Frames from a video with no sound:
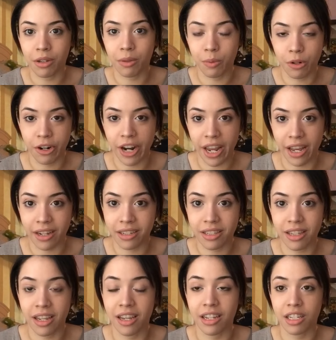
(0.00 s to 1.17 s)
the Water X
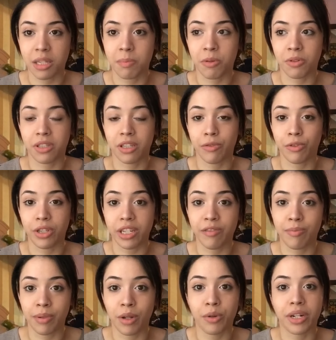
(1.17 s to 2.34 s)
thing is supposed to
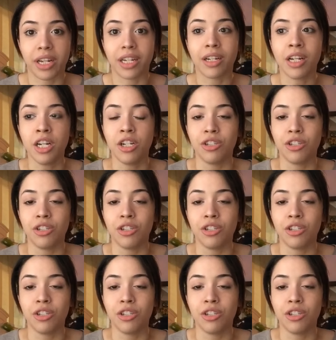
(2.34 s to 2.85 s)
relieve bloating,